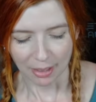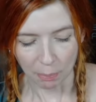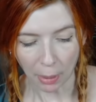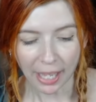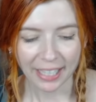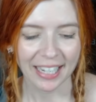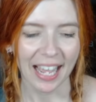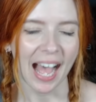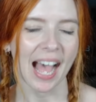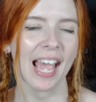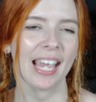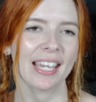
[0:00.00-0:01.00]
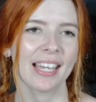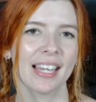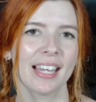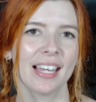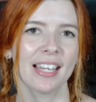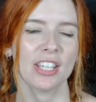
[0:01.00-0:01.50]
But I,
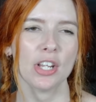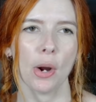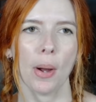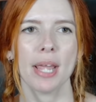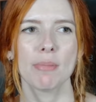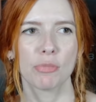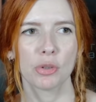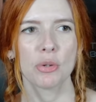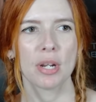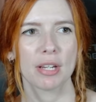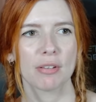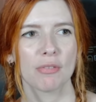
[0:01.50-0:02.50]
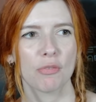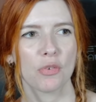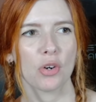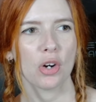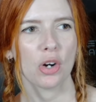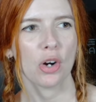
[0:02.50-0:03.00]
uh, you know, I am rooting
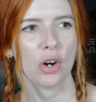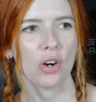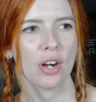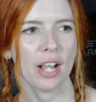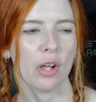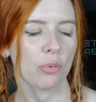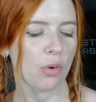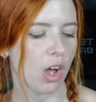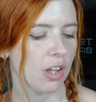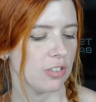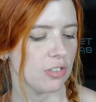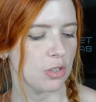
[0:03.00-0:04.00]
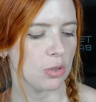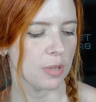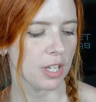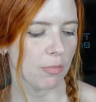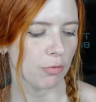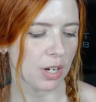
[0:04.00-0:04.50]
for her and Elrond to
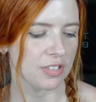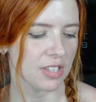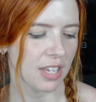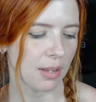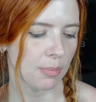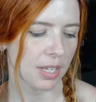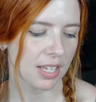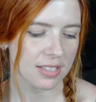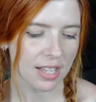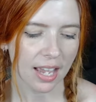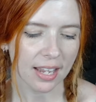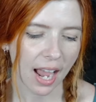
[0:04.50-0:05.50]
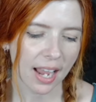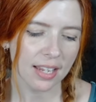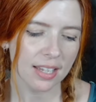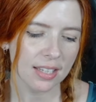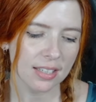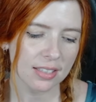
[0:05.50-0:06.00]
become friends again because I,
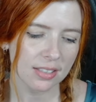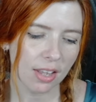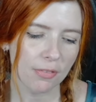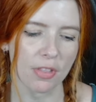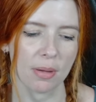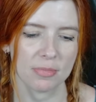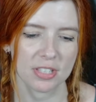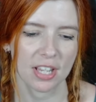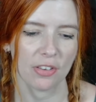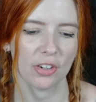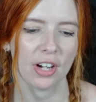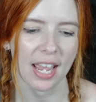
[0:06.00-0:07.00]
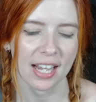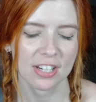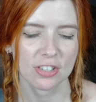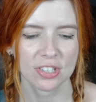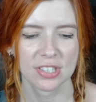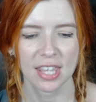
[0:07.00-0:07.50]
I love them together. And I
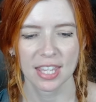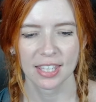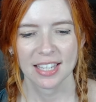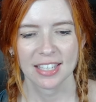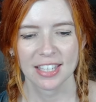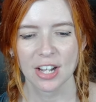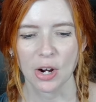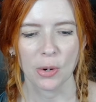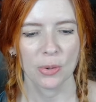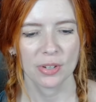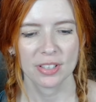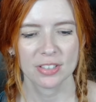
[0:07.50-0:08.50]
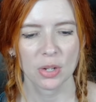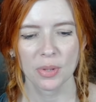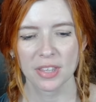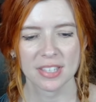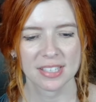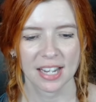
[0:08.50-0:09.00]
just think, you know, don't
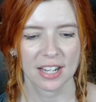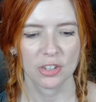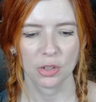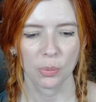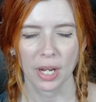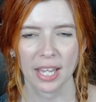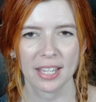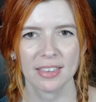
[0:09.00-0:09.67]
let this get in your way.